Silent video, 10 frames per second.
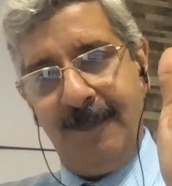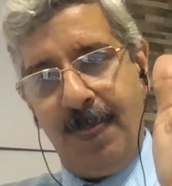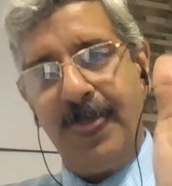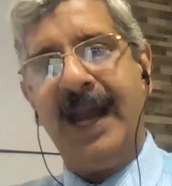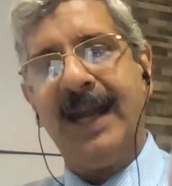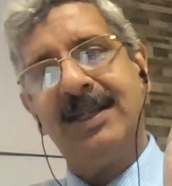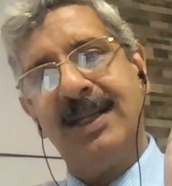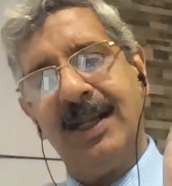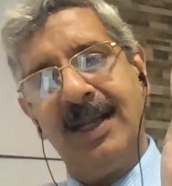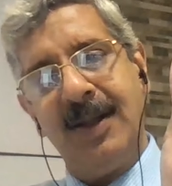that
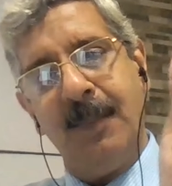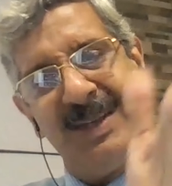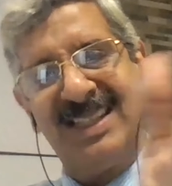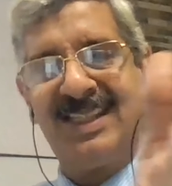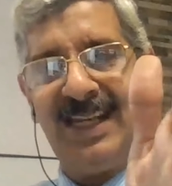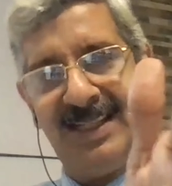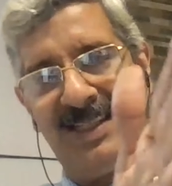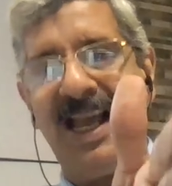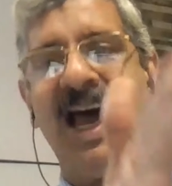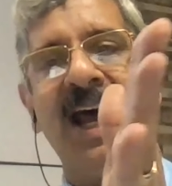mistakes
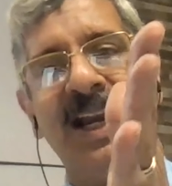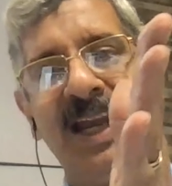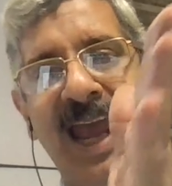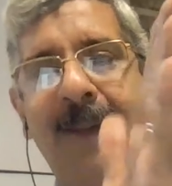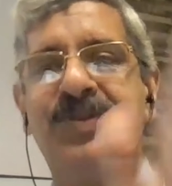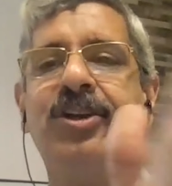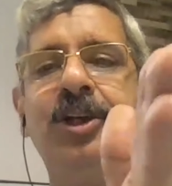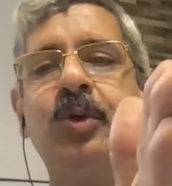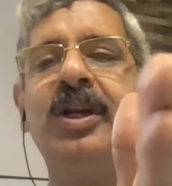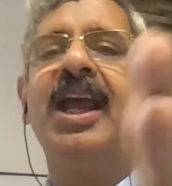are
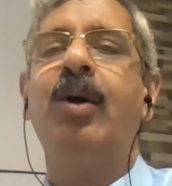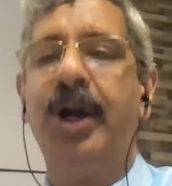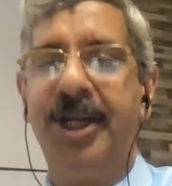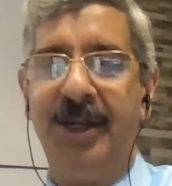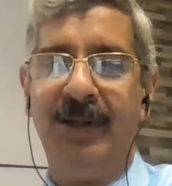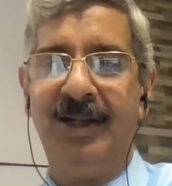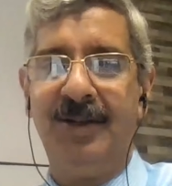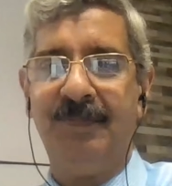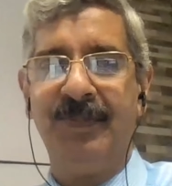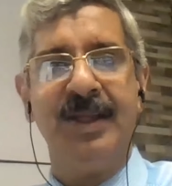absolutely avoidable.
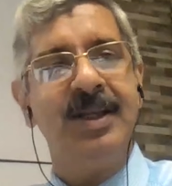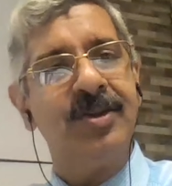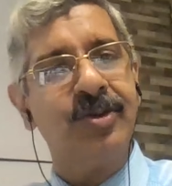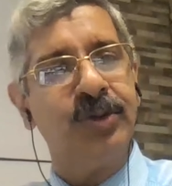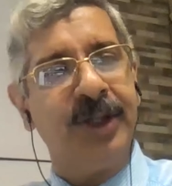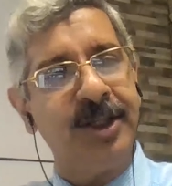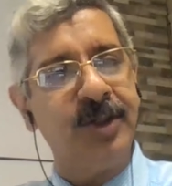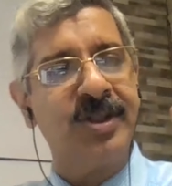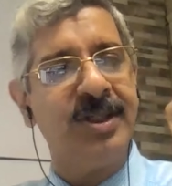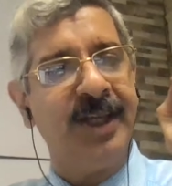So thank you,
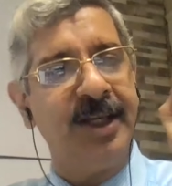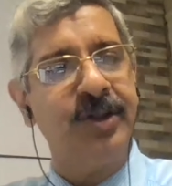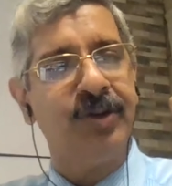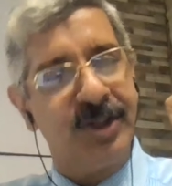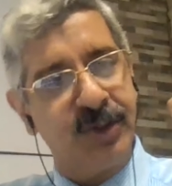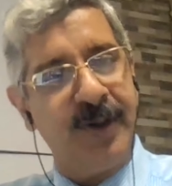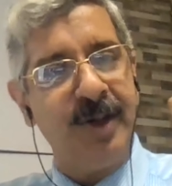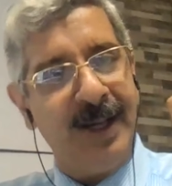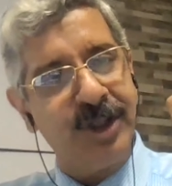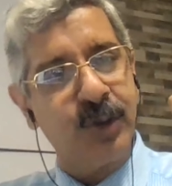sir. Thank you, Ross, very
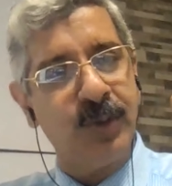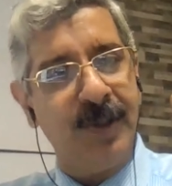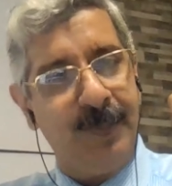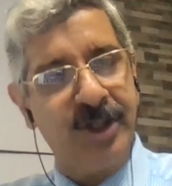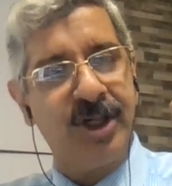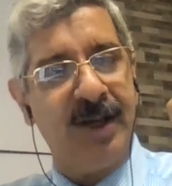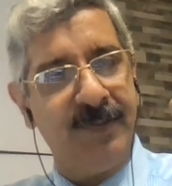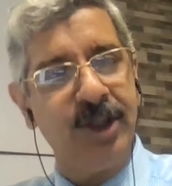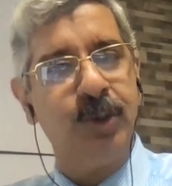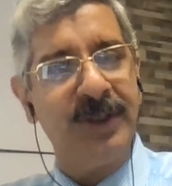much. It was a pleasure
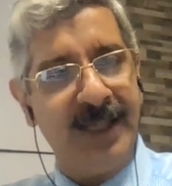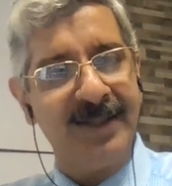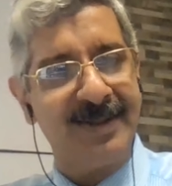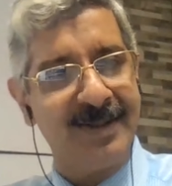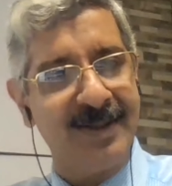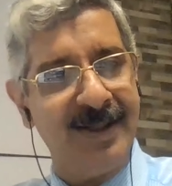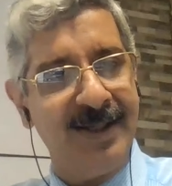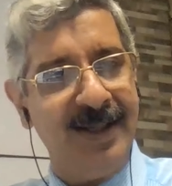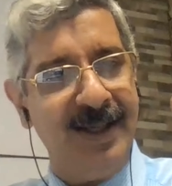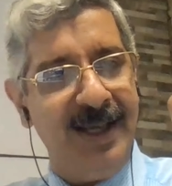having you with us.
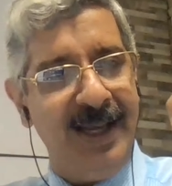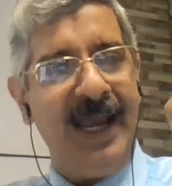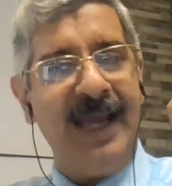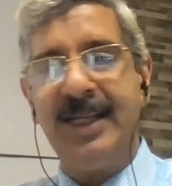Any